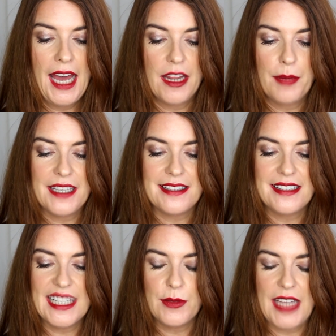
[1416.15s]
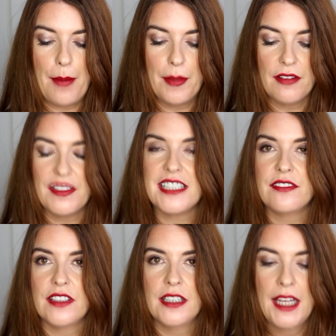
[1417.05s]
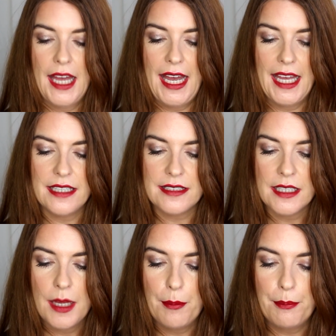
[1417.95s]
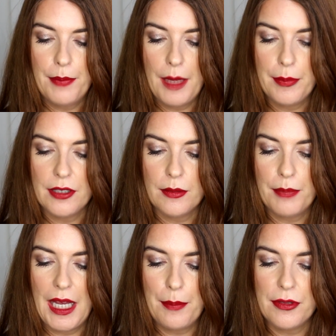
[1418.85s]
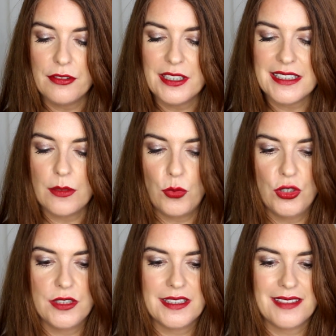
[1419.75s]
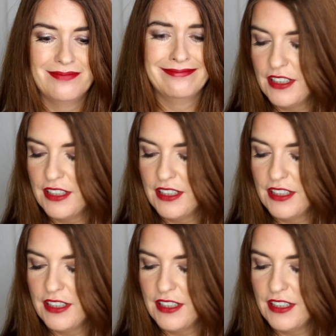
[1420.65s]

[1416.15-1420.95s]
and the base is liquid amber, vetiver and papyrus woods.